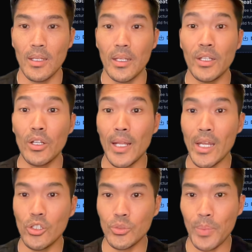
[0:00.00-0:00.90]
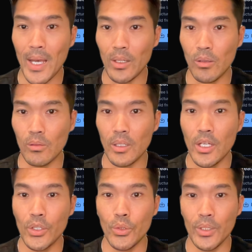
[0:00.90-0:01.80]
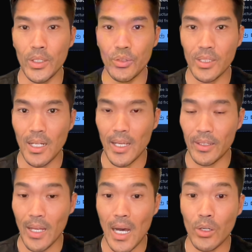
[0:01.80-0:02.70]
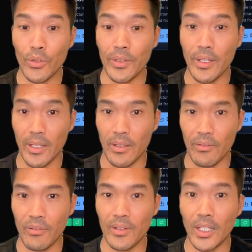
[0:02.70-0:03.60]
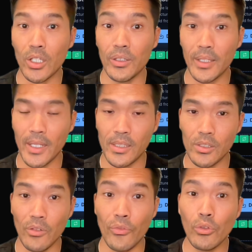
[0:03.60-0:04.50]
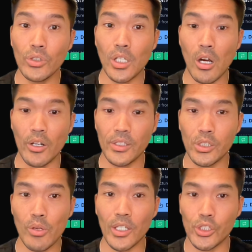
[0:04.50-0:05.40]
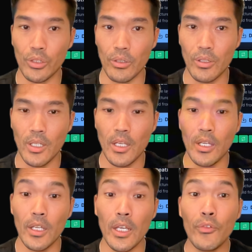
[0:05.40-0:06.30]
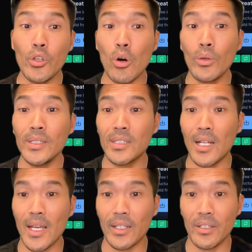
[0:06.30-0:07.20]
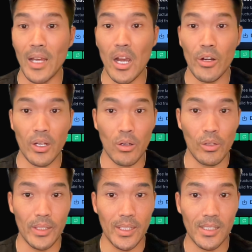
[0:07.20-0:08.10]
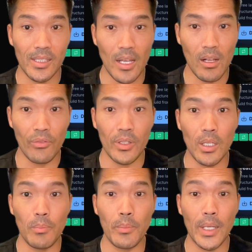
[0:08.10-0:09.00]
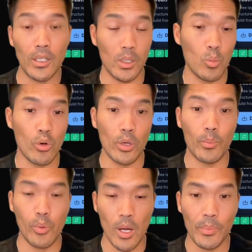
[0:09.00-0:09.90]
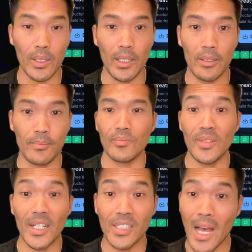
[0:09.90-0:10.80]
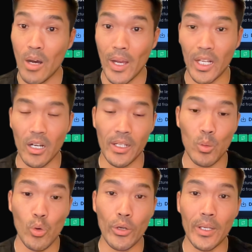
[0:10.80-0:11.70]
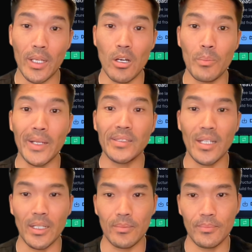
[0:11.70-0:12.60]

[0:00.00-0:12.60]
In the layers panel, you need to select the outer div that contains the full card structure. If you only select the article itself, it may not work properly. That's how I got it working on my site.